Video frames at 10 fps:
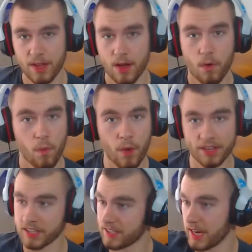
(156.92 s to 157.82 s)

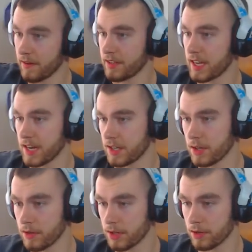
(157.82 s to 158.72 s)
What does State of Decay
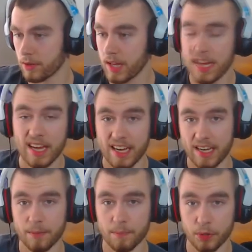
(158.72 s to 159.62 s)
2 do?
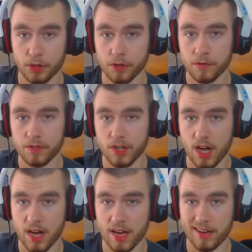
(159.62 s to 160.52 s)
It improves
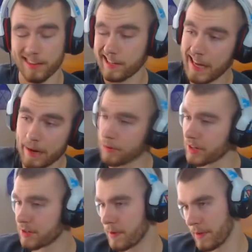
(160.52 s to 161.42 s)
on the game
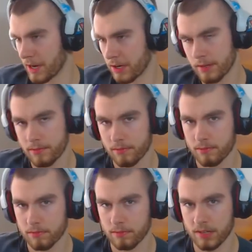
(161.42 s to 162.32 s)
runs a bit better
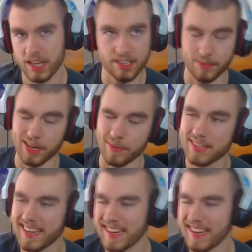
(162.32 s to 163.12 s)
uh, sometimes,